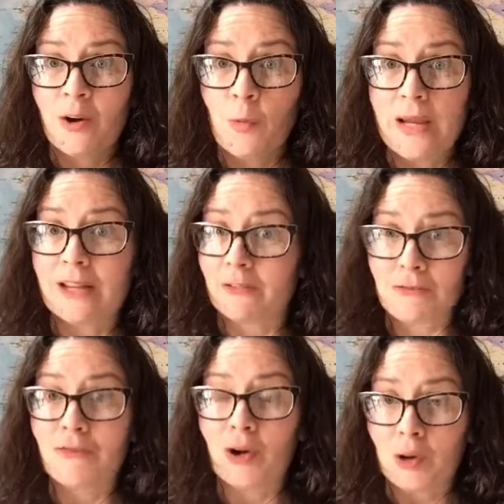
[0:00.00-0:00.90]
we can
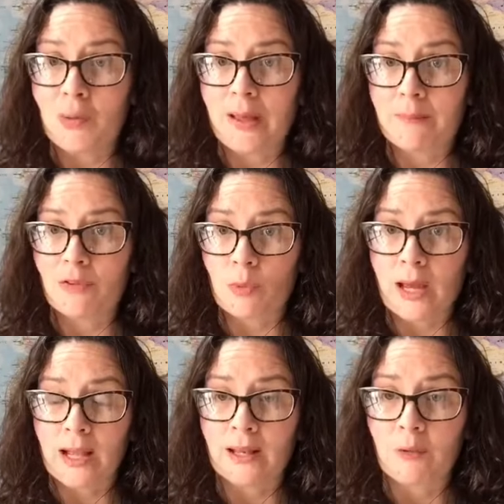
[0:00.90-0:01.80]
follow him as
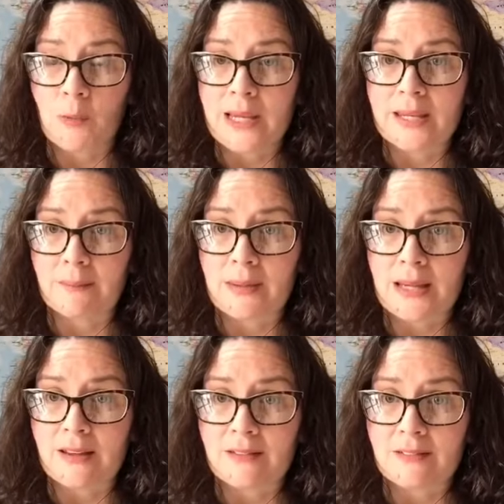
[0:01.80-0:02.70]
well, and we can be
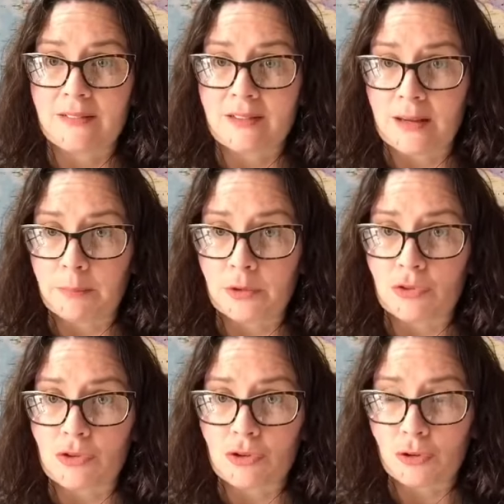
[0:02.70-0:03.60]
his
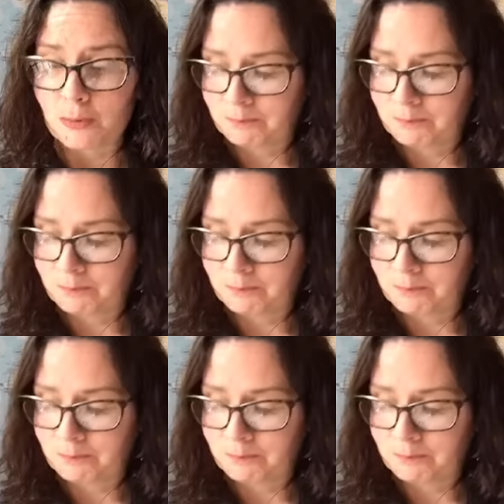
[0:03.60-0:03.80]
disciples too.